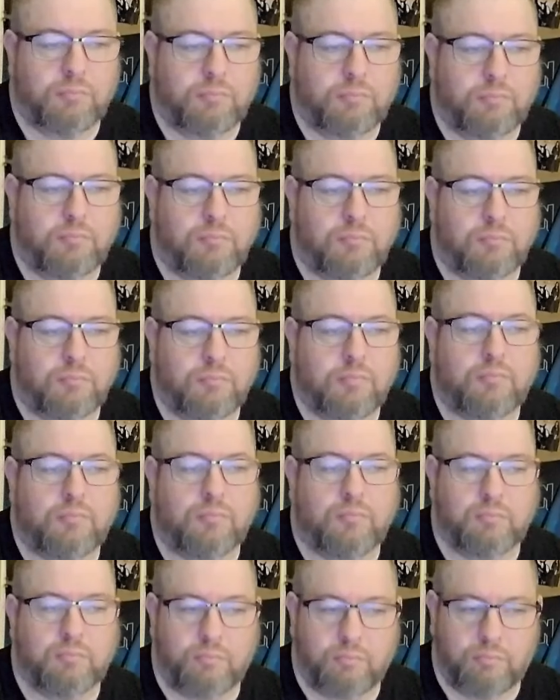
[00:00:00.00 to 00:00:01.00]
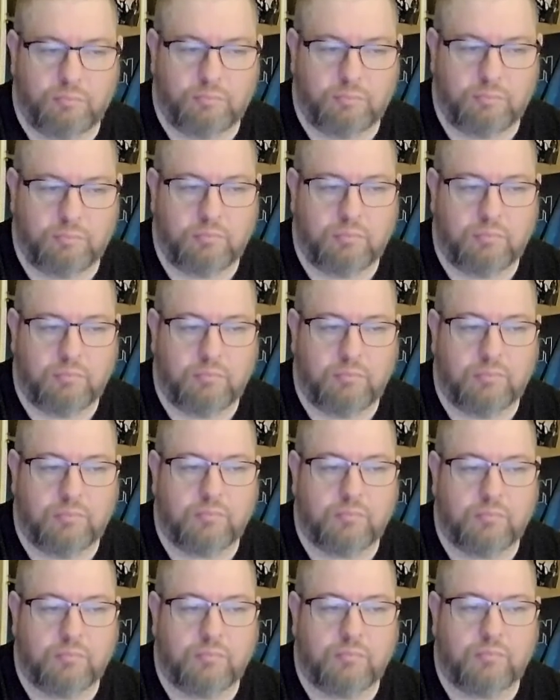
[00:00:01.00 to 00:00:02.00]

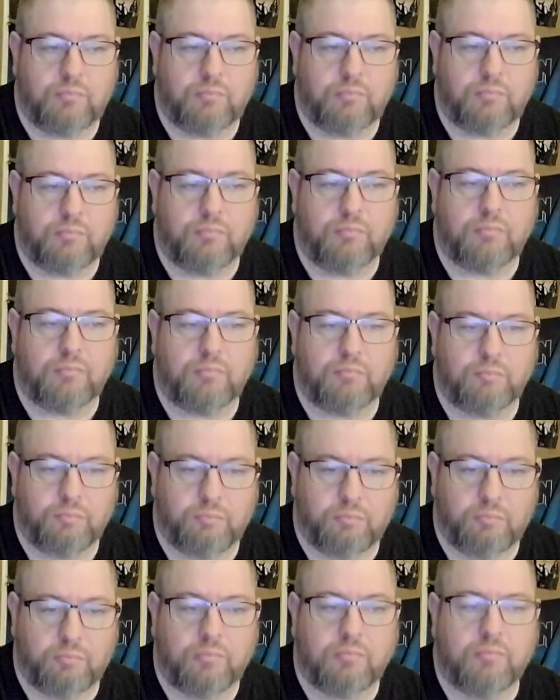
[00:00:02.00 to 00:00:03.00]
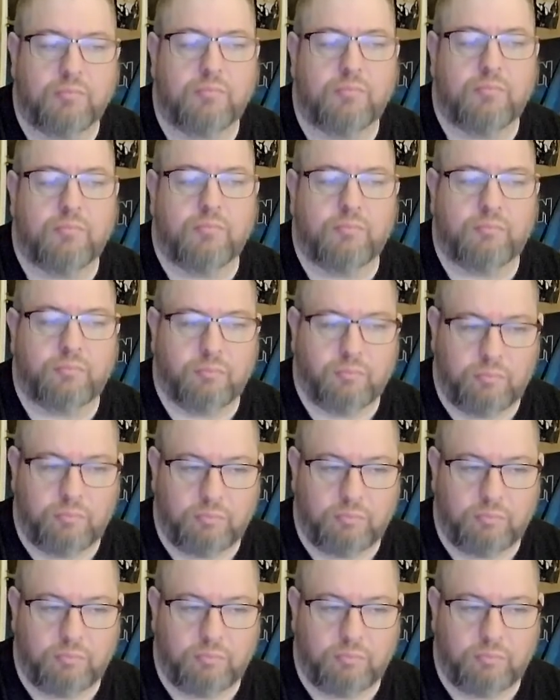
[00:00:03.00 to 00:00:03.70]
[no speech]